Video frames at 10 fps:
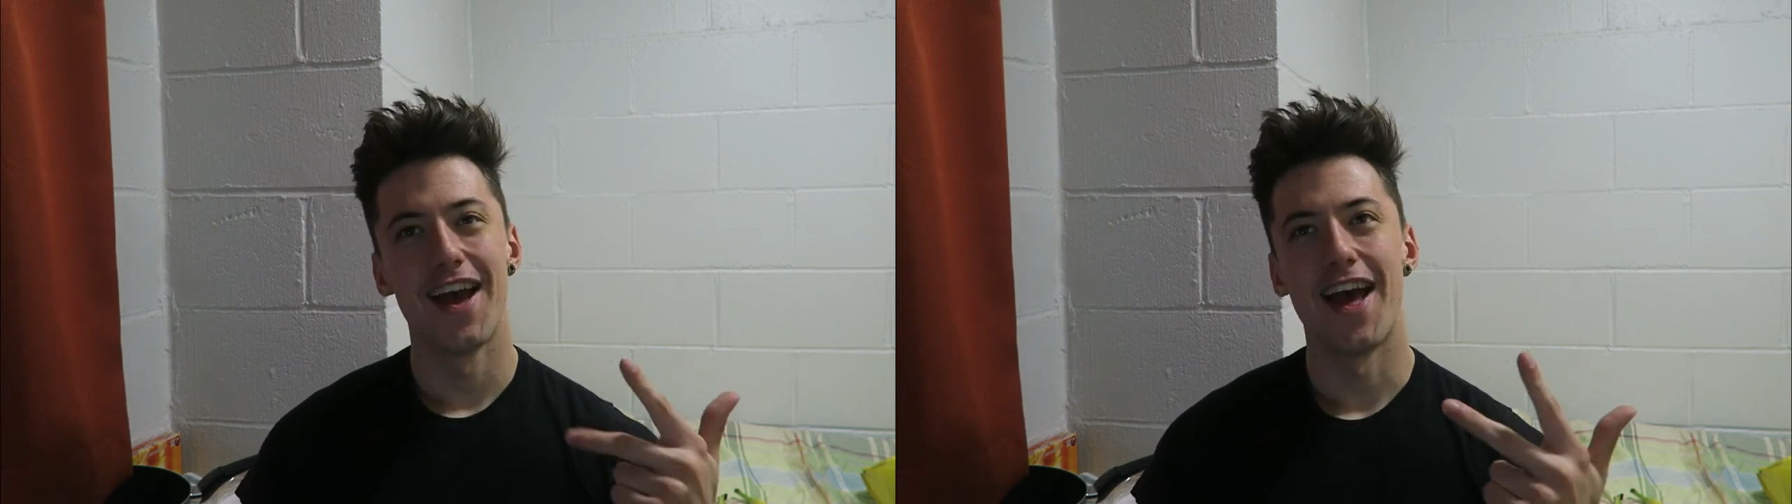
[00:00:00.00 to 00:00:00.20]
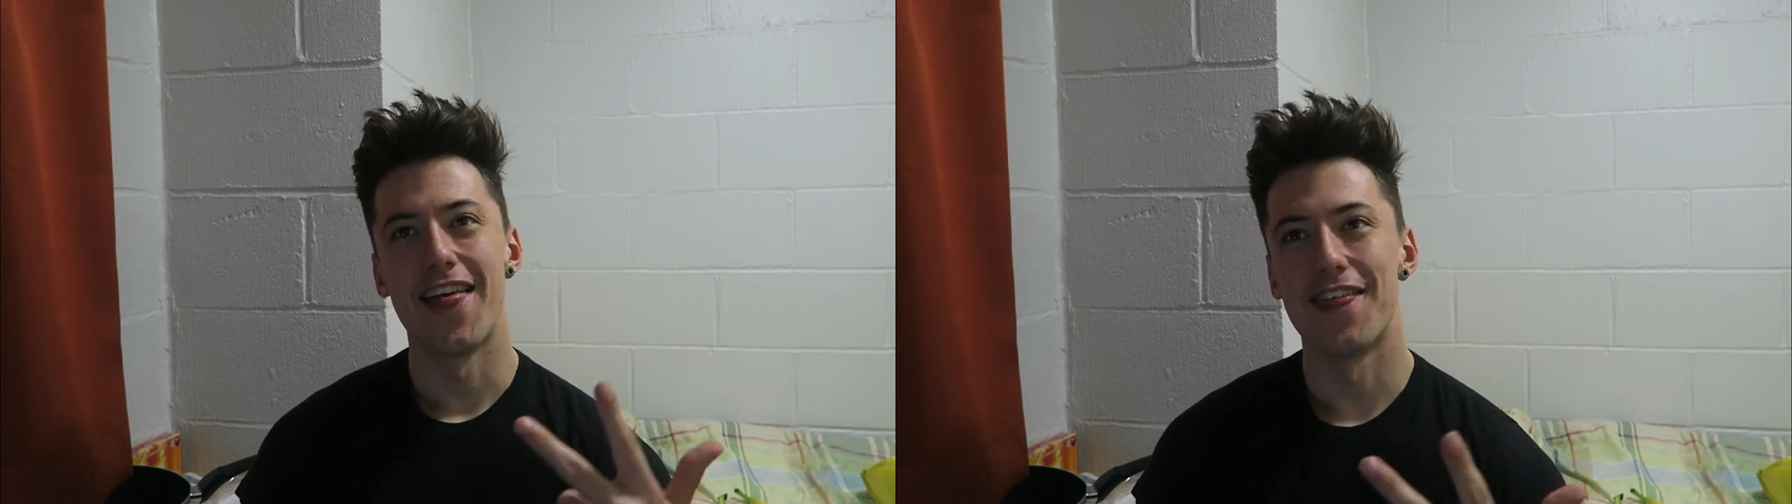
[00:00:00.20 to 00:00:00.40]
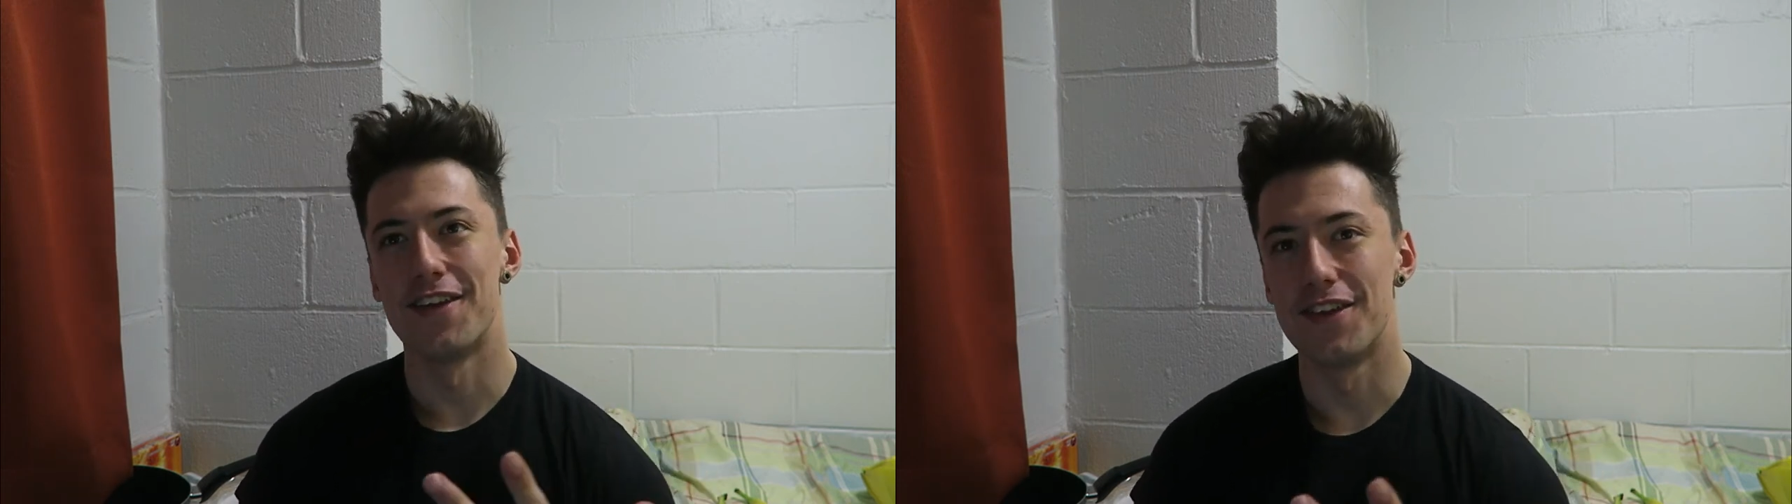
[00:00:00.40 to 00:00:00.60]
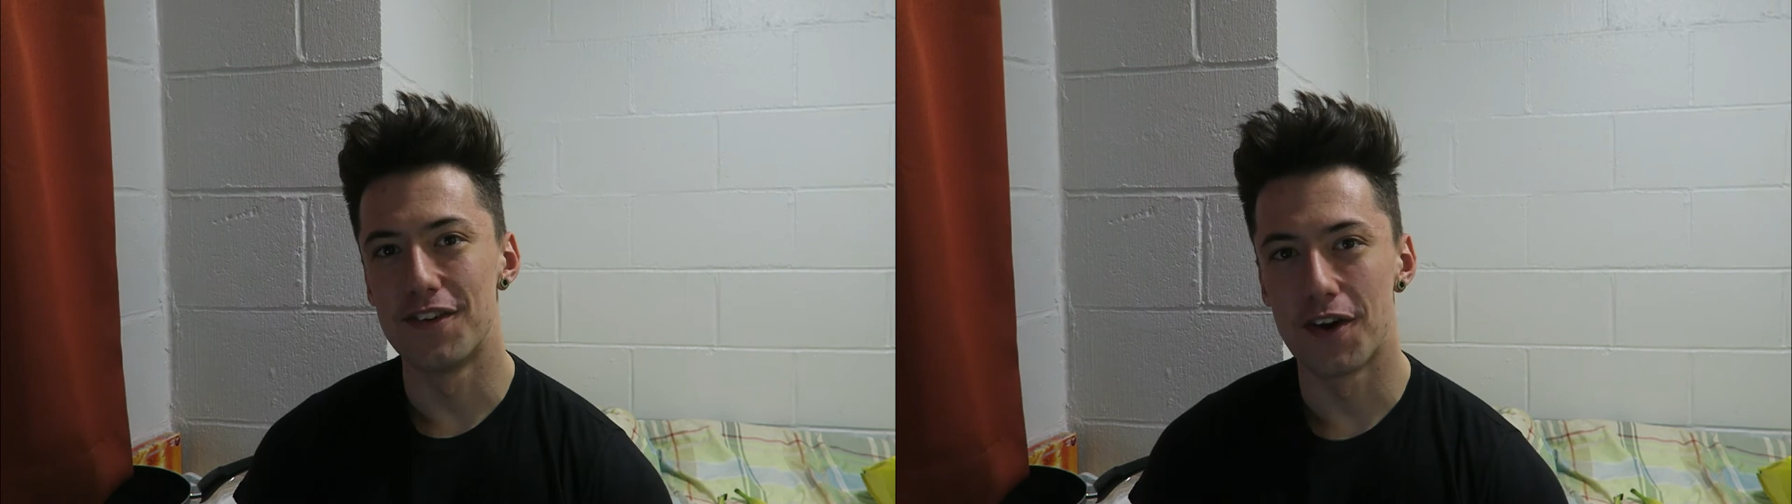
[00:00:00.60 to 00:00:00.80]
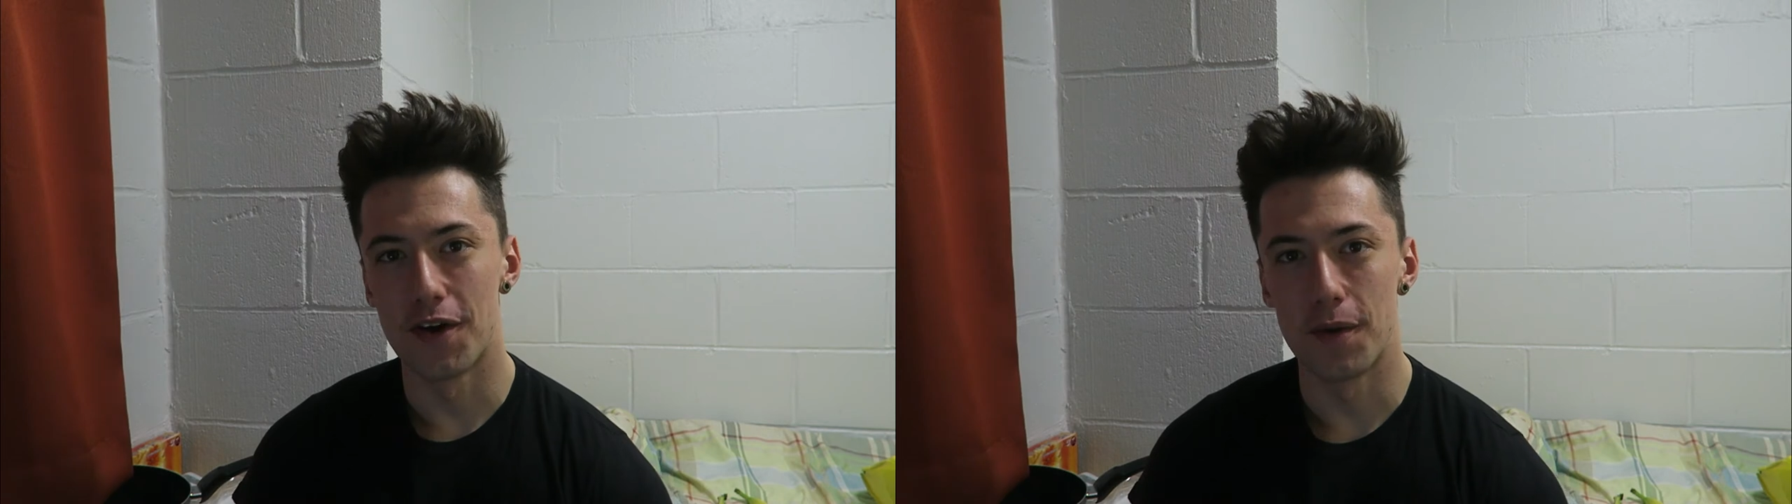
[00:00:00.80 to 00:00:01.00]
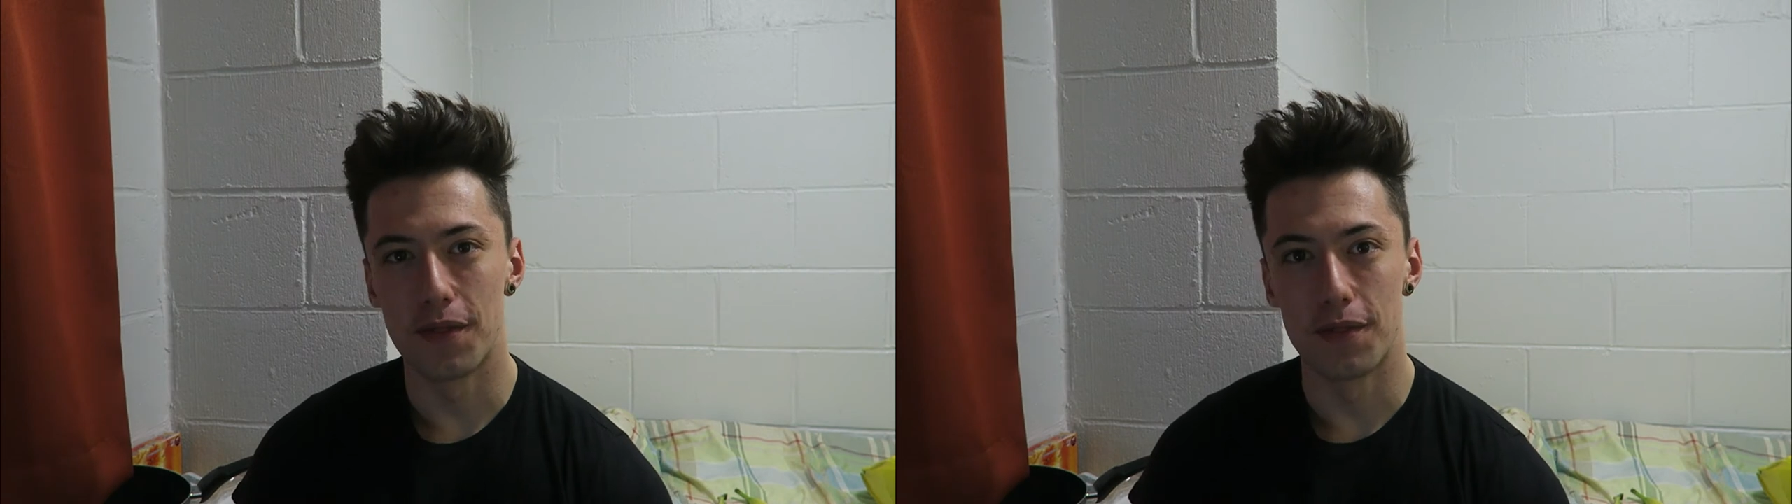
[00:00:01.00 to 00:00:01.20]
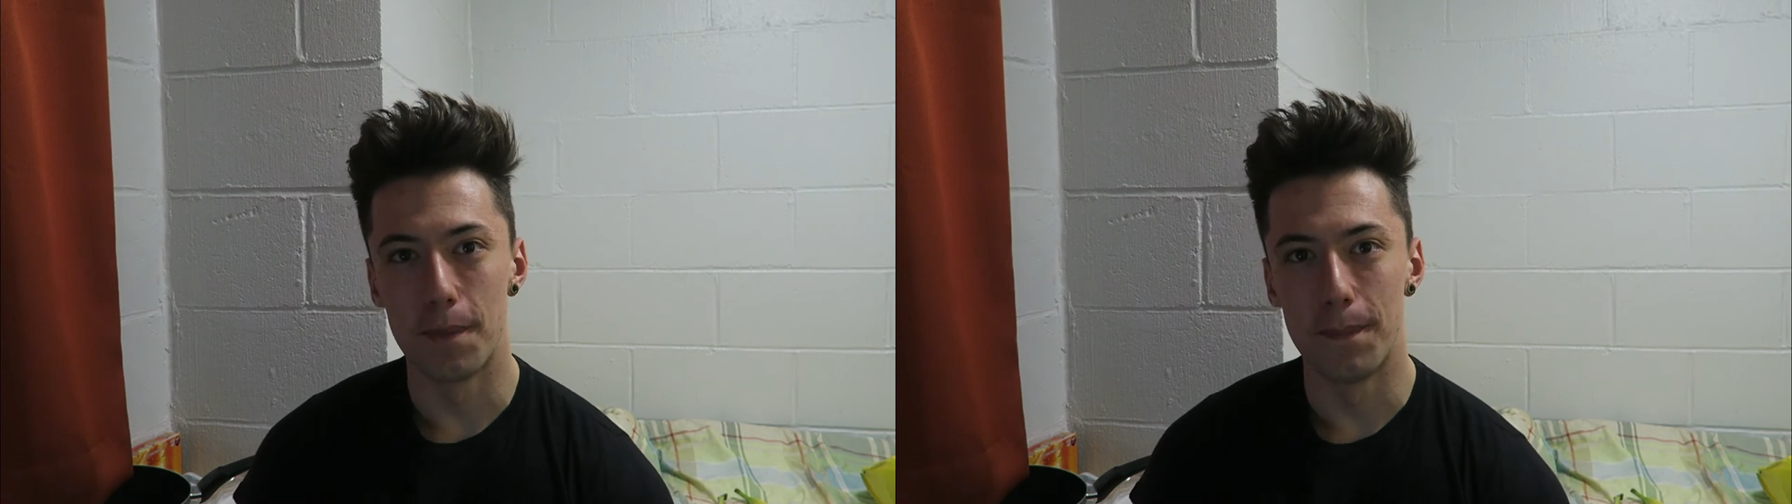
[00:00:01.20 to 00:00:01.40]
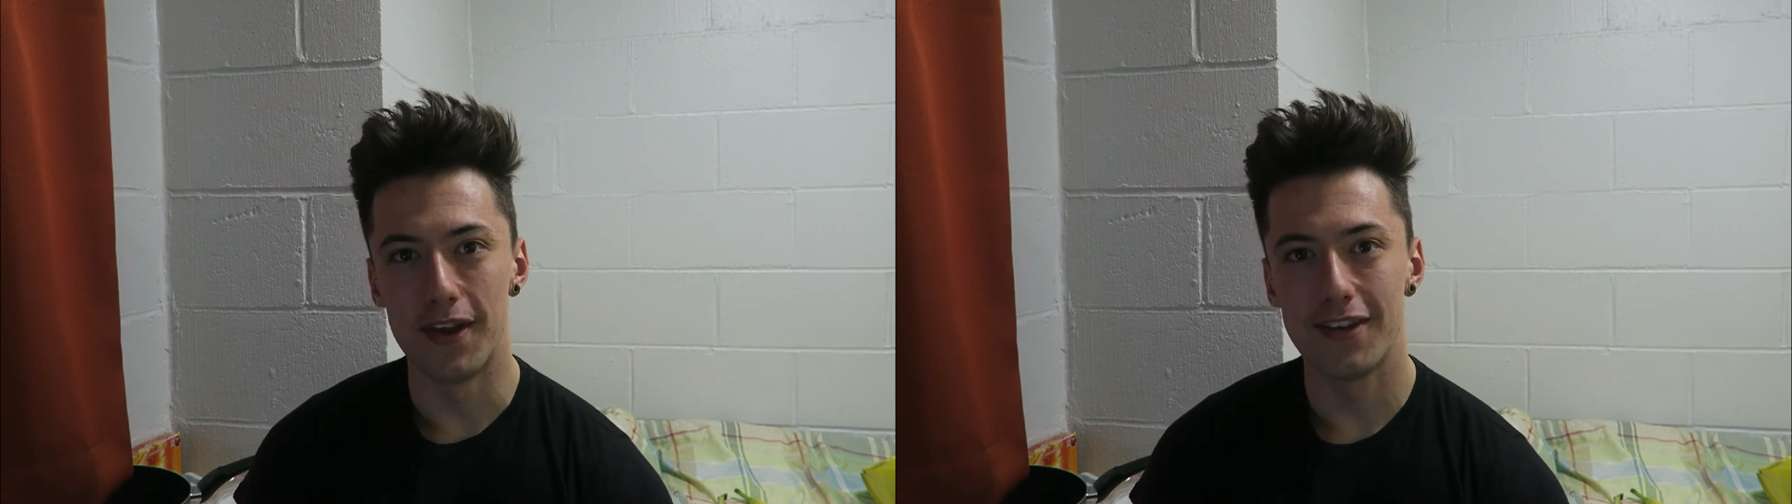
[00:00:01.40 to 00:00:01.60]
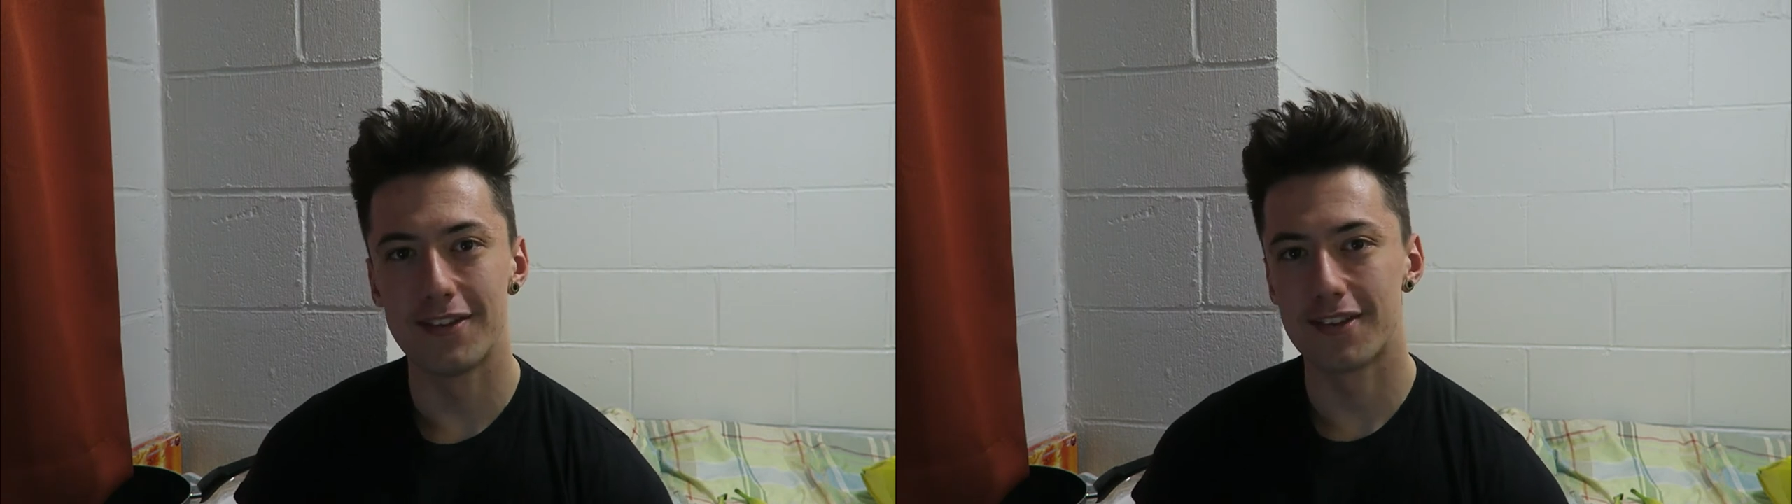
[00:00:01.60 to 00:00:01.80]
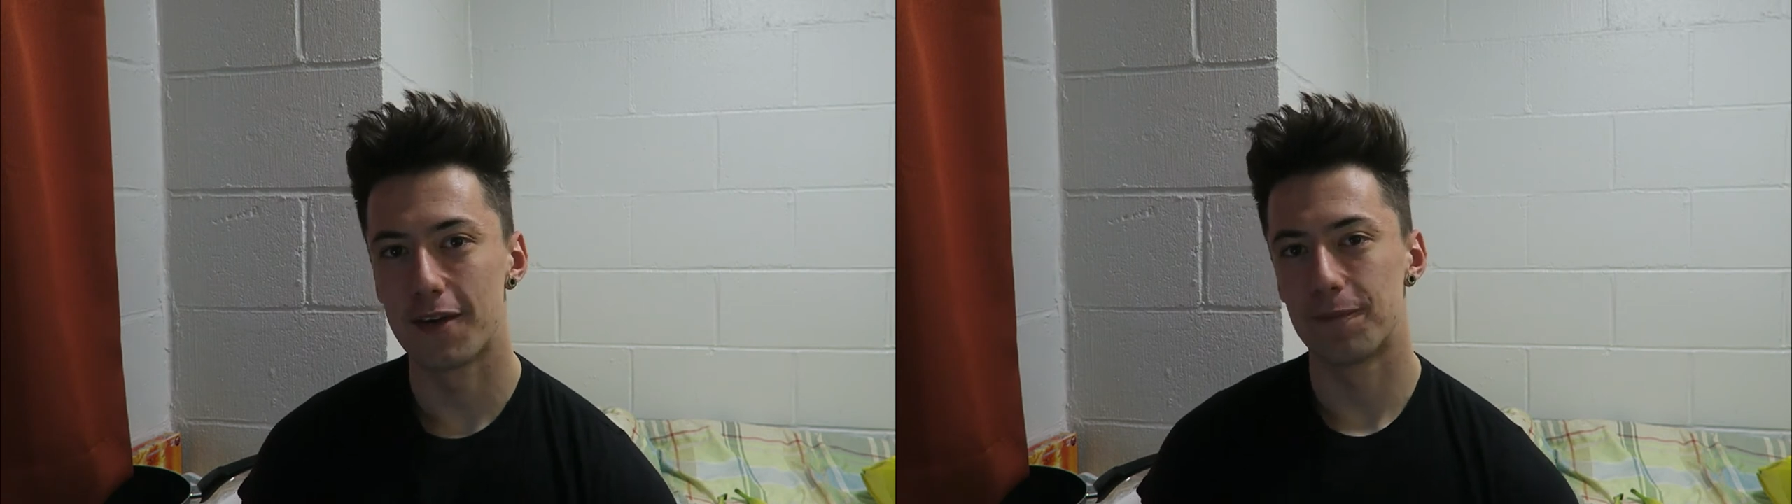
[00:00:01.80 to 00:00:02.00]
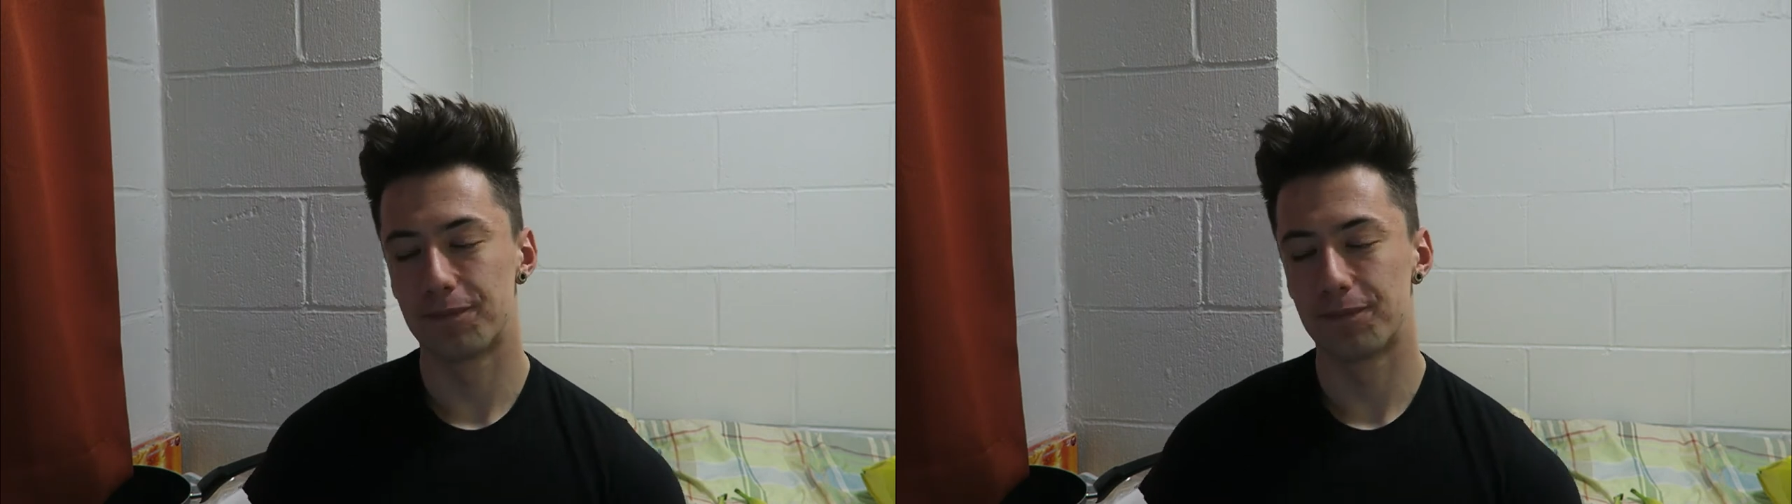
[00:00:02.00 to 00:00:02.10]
and then you got the Beast.